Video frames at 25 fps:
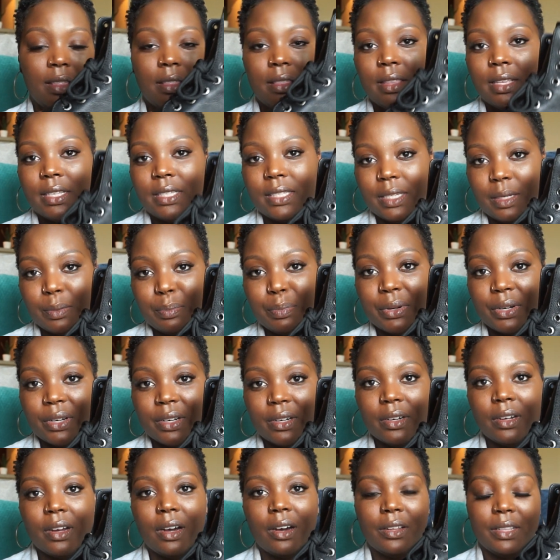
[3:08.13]
the
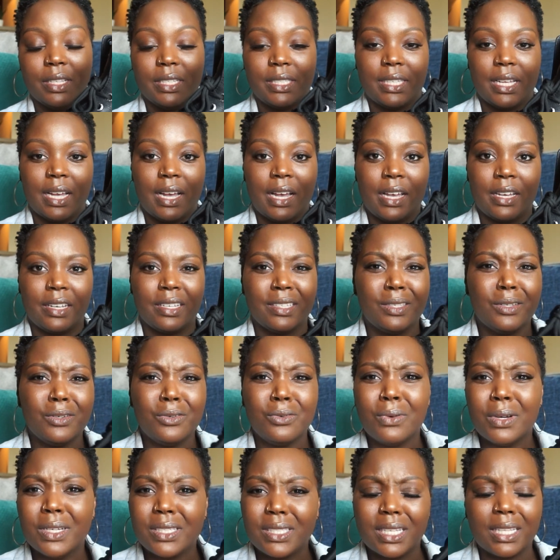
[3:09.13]
zipper on the side, because who
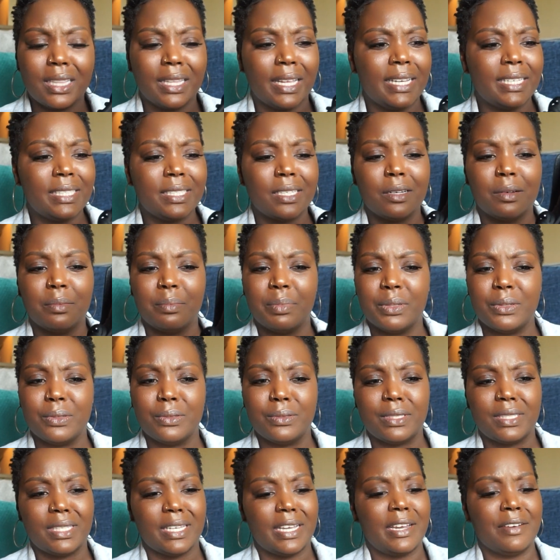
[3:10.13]
wants to lace up
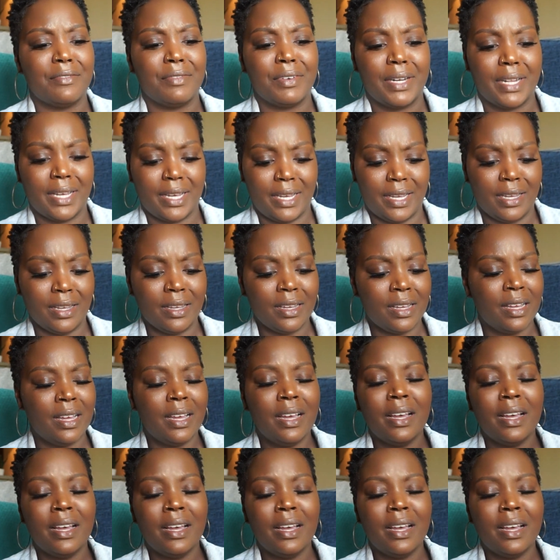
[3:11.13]
boots every day?